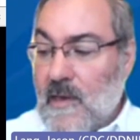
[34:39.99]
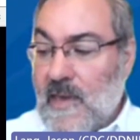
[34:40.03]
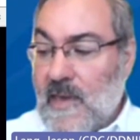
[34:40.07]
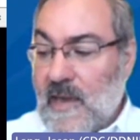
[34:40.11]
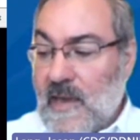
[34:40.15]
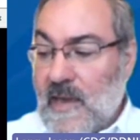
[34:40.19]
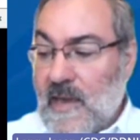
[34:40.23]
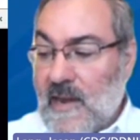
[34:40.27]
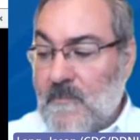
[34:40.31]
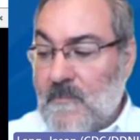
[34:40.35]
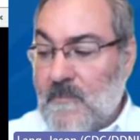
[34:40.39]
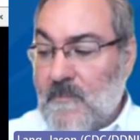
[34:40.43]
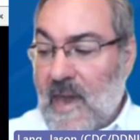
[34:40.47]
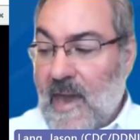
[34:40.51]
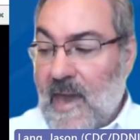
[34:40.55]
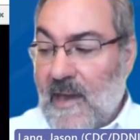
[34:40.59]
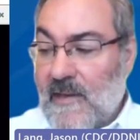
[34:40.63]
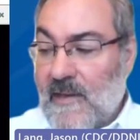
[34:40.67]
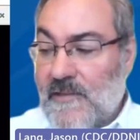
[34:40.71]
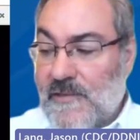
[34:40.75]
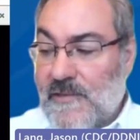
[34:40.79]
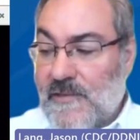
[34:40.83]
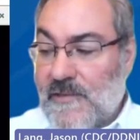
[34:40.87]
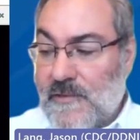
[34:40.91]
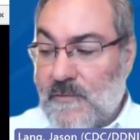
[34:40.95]
getting
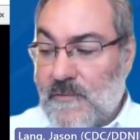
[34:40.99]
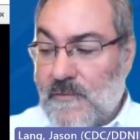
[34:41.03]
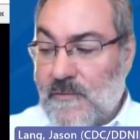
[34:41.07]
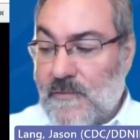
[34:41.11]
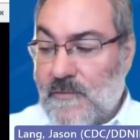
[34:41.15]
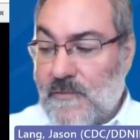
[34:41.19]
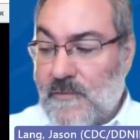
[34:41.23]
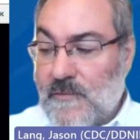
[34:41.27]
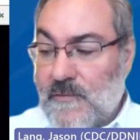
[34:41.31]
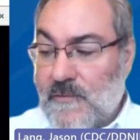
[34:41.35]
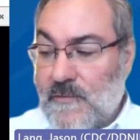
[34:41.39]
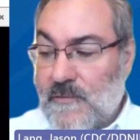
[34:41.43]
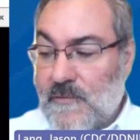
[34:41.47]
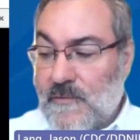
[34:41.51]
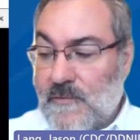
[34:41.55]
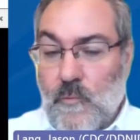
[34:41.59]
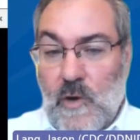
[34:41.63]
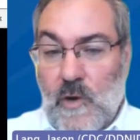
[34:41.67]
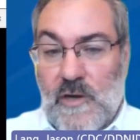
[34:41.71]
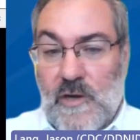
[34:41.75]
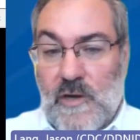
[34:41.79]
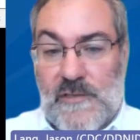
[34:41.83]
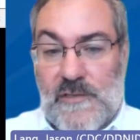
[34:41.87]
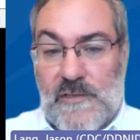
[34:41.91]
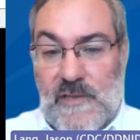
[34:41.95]
back to the physical
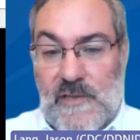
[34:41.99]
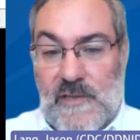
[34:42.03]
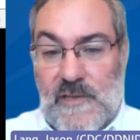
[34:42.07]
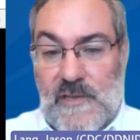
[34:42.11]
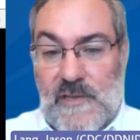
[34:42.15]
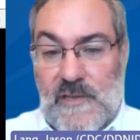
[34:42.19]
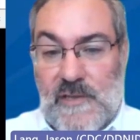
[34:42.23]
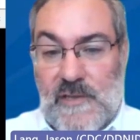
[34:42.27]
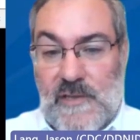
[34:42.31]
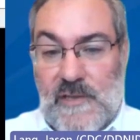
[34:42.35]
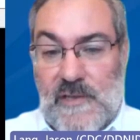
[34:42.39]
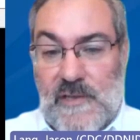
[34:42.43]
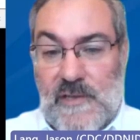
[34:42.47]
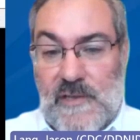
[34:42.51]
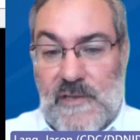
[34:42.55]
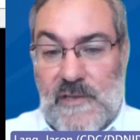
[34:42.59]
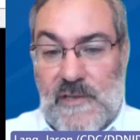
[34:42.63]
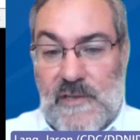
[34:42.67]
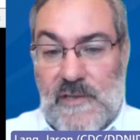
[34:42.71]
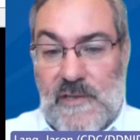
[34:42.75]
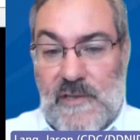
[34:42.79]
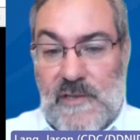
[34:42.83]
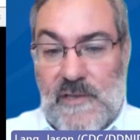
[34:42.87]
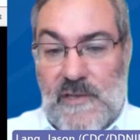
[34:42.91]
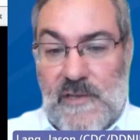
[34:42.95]
work sites
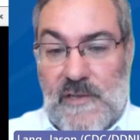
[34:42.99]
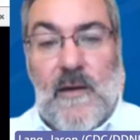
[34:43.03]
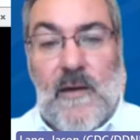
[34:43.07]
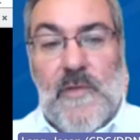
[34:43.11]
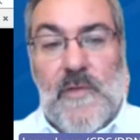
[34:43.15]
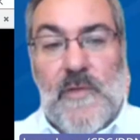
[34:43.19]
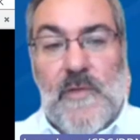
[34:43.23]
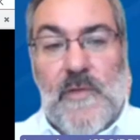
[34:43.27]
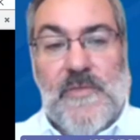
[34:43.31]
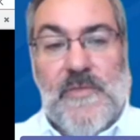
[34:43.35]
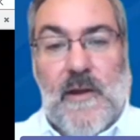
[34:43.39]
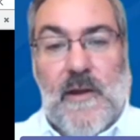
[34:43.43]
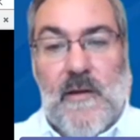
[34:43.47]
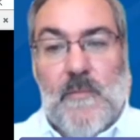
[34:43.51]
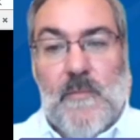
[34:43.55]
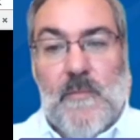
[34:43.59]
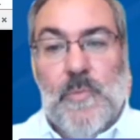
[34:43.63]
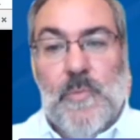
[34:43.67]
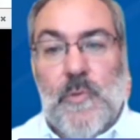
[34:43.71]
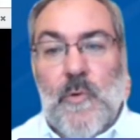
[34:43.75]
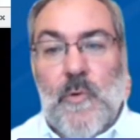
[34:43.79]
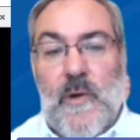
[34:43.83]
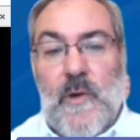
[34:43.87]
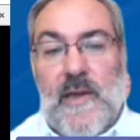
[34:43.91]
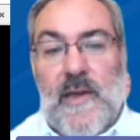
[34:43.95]
with their
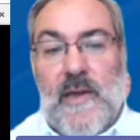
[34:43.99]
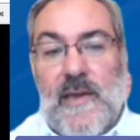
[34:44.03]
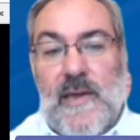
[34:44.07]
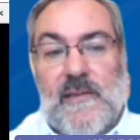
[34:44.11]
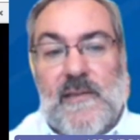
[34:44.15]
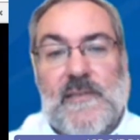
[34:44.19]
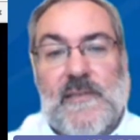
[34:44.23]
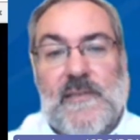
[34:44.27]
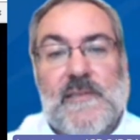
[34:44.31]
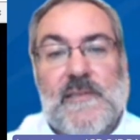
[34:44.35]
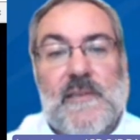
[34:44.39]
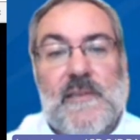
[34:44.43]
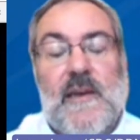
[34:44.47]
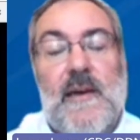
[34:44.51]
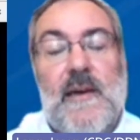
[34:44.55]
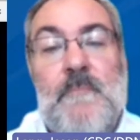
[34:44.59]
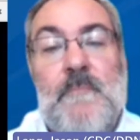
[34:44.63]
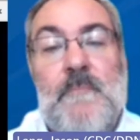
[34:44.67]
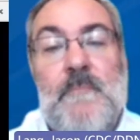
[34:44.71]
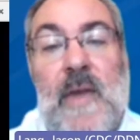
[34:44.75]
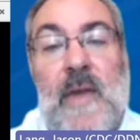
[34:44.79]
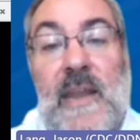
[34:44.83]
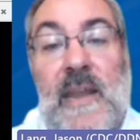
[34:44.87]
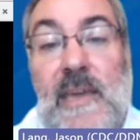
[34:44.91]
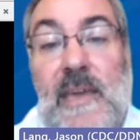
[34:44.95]
employees,
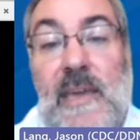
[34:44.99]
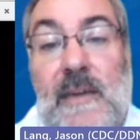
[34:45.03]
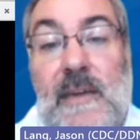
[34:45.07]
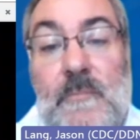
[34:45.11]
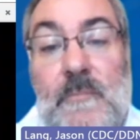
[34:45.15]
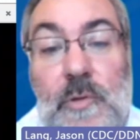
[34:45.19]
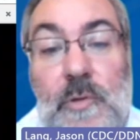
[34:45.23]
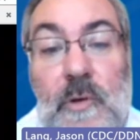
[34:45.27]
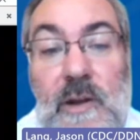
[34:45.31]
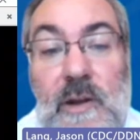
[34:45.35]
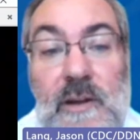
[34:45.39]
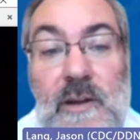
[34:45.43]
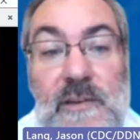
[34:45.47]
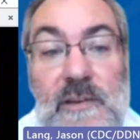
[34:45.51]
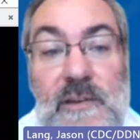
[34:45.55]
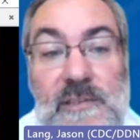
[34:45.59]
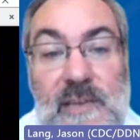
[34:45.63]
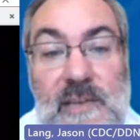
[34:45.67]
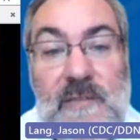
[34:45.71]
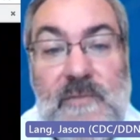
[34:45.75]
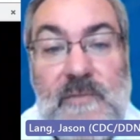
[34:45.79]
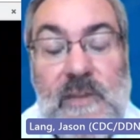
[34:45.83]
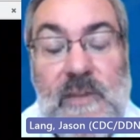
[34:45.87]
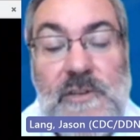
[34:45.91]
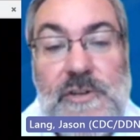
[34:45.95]
many employers
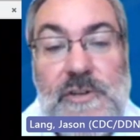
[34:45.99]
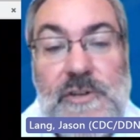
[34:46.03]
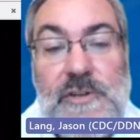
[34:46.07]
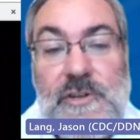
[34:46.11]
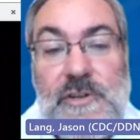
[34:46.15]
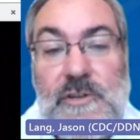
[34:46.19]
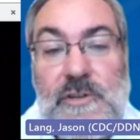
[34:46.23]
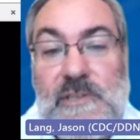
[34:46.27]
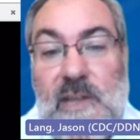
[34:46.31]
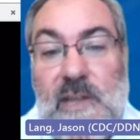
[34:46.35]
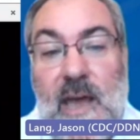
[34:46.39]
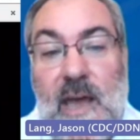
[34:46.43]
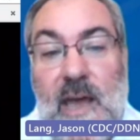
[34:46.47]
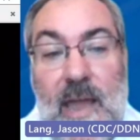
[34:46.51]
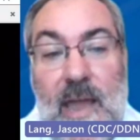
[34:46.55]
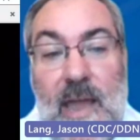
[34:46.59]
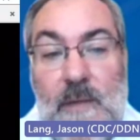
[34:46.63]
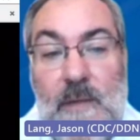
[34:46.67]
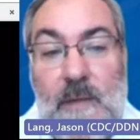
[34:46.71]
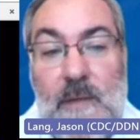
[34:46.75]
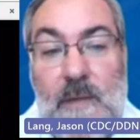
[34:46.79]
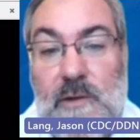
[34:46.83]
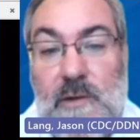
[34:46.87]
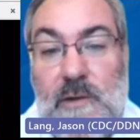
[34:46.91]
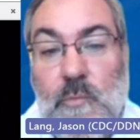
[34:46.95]
have introduced a
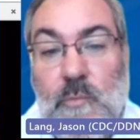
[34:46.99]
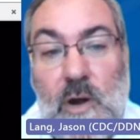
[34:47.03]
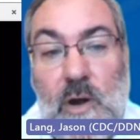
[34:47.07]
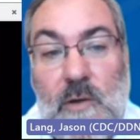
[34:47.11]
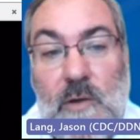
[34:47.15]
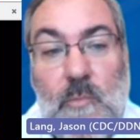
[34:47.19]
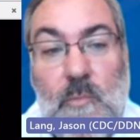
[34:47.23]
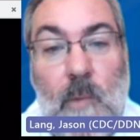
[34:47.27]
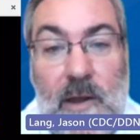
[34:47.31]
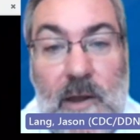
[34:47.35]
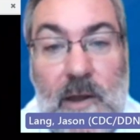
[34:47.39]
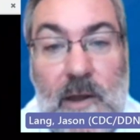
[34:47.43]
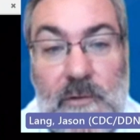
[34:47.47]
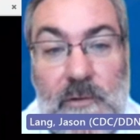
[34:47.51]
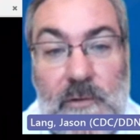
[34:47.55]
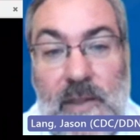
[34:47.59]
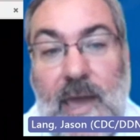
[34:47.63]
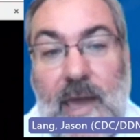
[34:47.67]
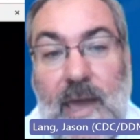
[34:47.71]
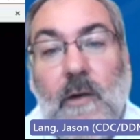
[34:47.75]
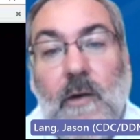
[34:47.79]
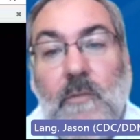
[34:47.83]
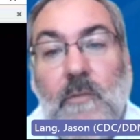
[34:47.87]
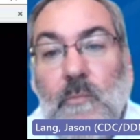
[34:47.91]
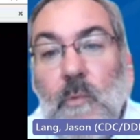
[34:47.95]
hybrid work model
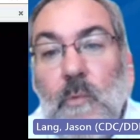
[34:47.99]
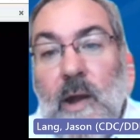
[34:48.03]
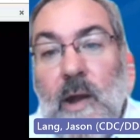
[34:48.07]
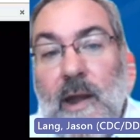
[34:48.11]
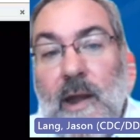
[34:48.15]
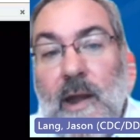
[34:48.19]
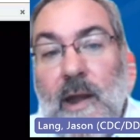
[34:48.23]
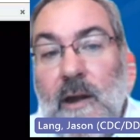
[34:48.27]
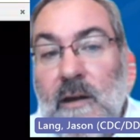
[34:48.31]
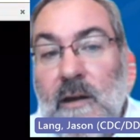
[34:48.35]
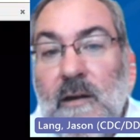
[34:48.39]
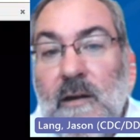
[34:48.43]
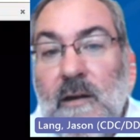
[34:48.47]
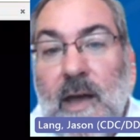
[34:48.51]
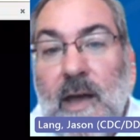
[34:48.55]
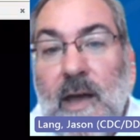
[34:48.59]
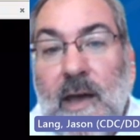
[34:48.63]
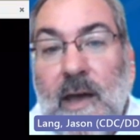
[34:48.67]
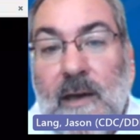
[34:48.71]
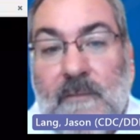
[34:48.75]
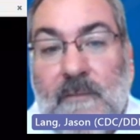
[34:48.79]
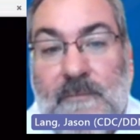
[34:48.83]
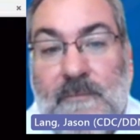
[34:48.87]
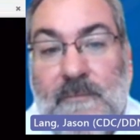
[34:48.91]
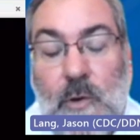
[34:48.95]
now
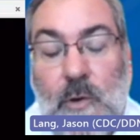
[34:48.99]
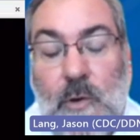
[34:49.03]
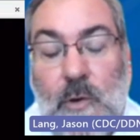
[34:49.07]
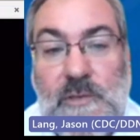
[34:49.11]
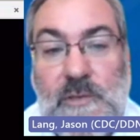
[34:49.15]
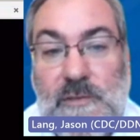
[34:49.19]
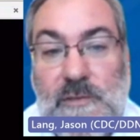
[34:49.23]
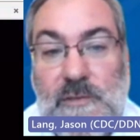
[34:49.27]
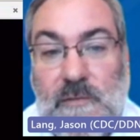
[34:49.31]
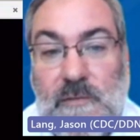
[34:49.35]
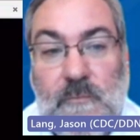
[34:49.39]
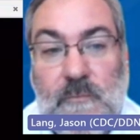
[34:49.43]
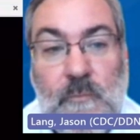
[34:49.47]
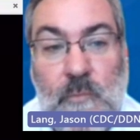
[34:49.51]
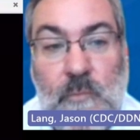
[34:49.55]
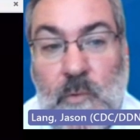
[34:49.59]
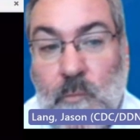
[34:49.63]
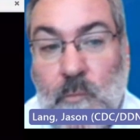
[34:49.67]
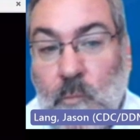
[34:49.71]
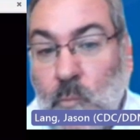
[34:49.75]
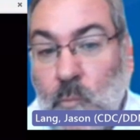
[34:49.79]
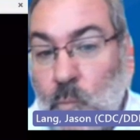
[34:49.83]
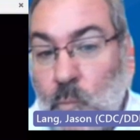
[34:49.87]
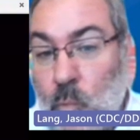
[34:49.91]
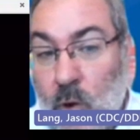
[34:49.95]
where folks
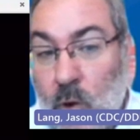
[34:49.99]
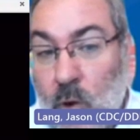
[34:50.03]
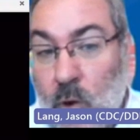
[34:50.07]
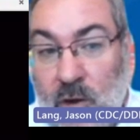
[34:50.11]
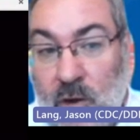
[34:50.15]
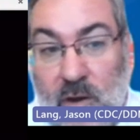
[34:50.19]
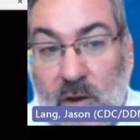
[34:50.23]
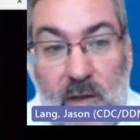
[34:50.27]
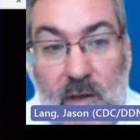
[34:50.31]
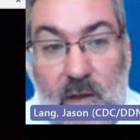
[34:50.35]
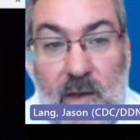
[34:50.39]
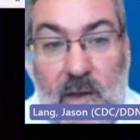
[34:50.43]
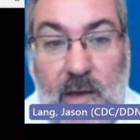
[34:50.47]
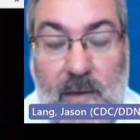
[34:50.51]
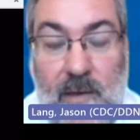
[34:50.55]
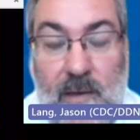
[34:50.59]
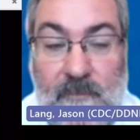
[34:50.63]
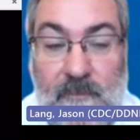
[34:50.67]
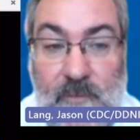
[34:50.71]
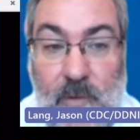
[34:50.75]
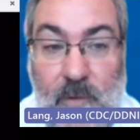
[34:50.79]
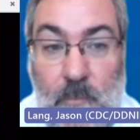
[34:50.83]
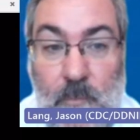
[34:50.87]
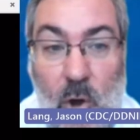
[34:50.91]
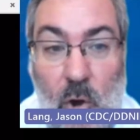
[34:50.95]
work
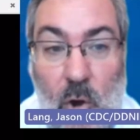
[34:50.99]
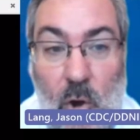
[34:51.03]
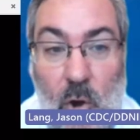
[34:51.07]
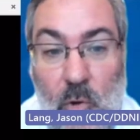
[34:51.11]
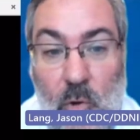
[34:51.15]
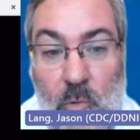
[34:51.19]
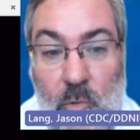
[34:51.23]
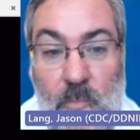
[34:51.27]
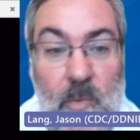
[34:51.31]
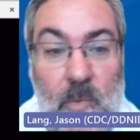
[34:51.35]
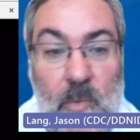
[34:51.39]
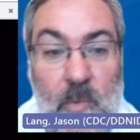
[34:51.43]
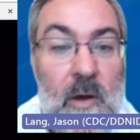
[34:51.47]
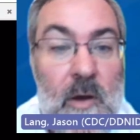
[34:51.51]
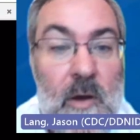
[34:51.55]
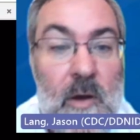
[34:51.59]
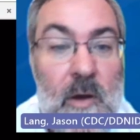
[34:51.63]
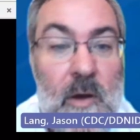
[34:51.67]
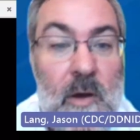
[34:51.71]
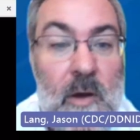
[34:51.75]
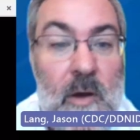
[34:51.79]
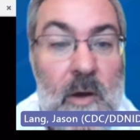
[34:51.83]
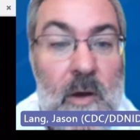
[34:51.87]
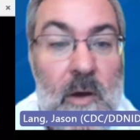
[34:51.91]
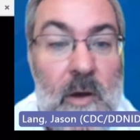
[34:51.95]
from home
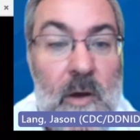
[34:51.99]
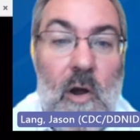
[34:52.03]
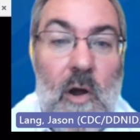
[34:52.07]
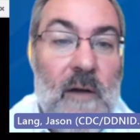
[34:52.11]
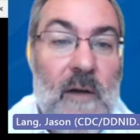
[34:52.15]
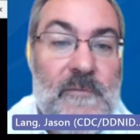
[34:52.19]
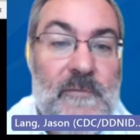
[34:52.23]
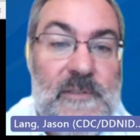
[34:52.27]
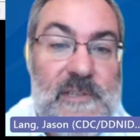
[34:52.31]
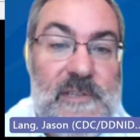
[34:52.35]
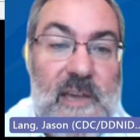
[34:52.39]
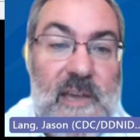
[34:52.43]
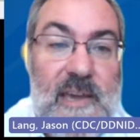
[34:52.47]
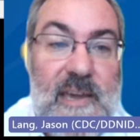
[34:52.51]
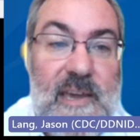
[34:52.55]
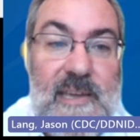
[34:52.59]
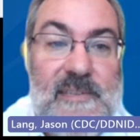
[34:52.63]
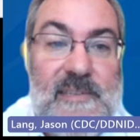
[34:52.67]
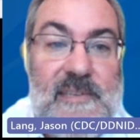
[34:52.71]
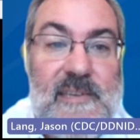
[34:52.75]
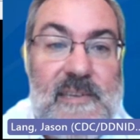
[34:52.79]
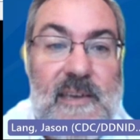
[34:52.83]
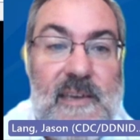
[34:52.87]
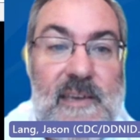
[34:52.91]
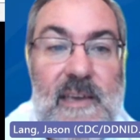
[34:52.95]
or
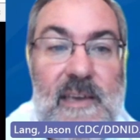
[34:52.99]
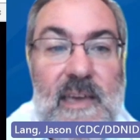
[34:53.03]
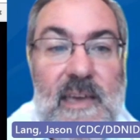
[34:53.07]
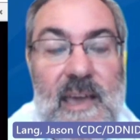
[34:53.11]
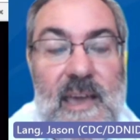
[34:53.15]
off-site.